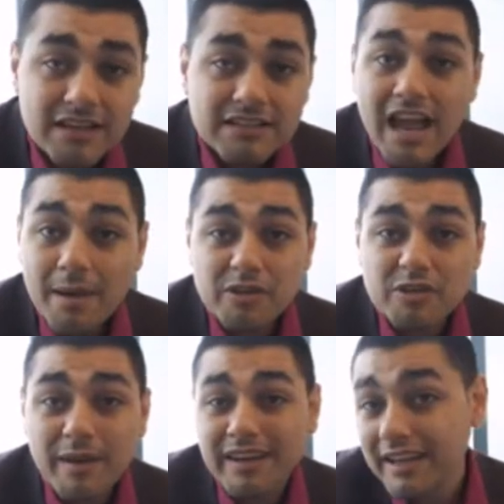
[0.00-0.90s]
Time you're
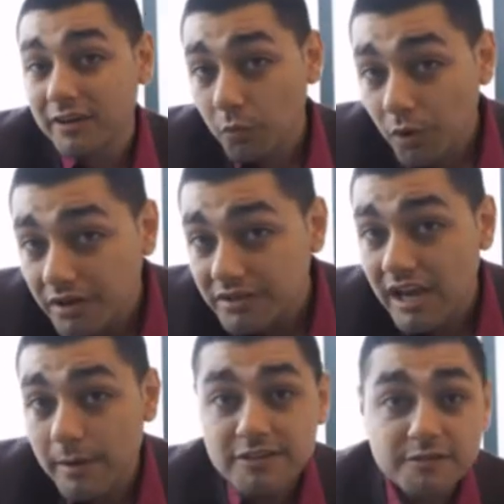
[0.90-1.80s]
spending at work.
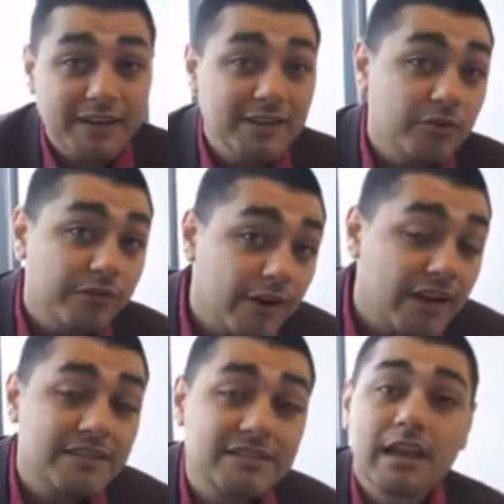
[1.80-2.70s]
Time you're spending with
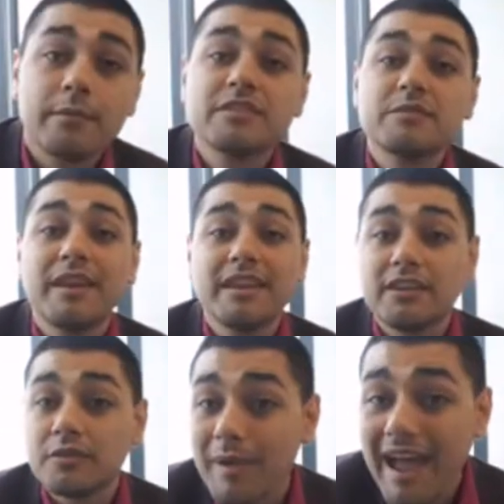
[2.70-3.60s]
friends. Time you're spending at
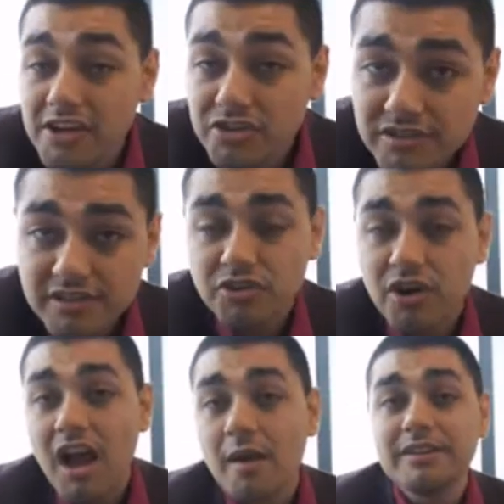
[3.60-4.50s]
your passions and your
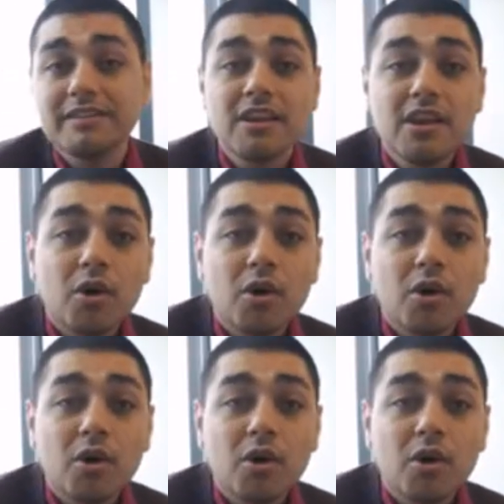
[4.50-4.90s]
hobbies.